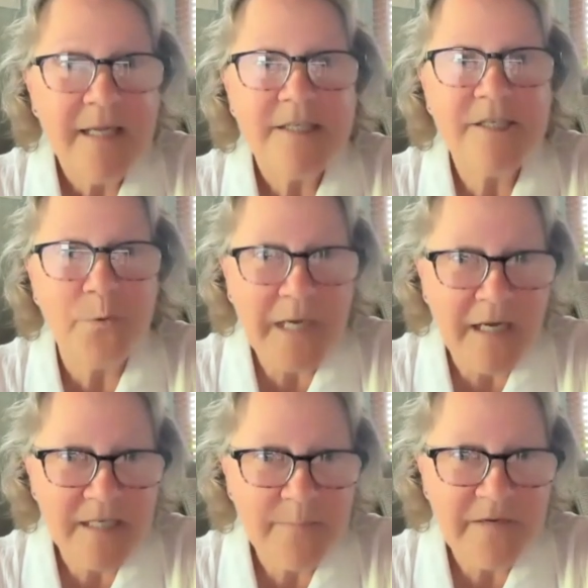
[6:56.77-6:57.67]
So we
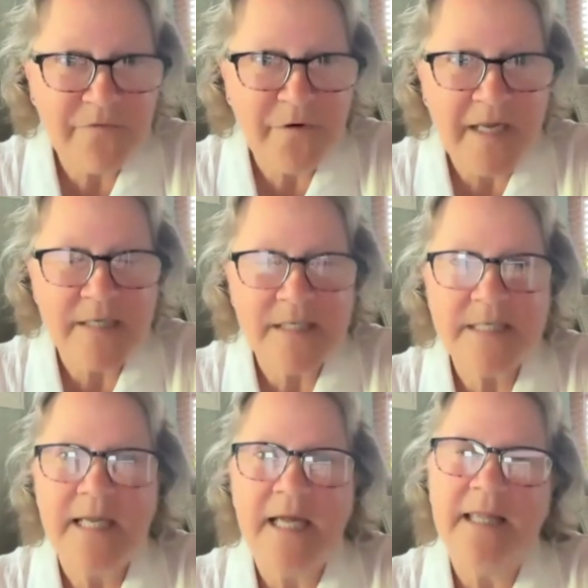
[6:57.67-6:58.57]
got to be
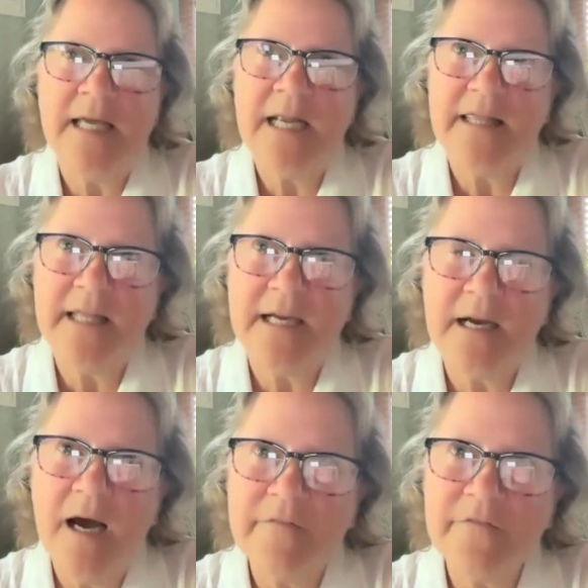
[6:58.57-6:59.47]
friends. And then at the
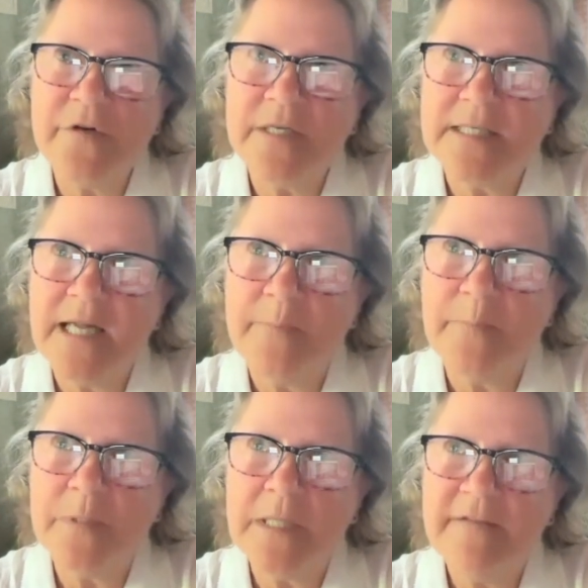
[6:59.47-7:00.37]
conference, I
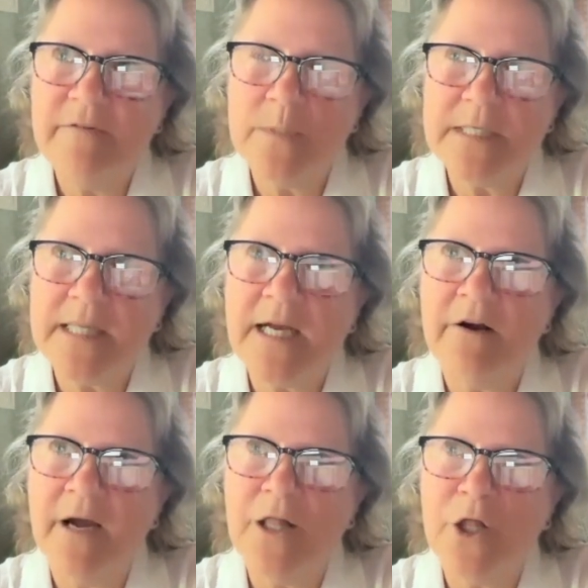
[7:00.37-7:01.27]
believe it was
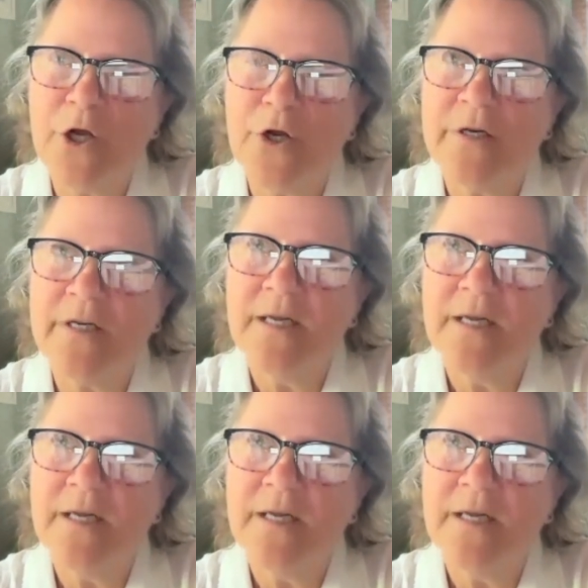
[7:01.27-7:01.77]
there, I learned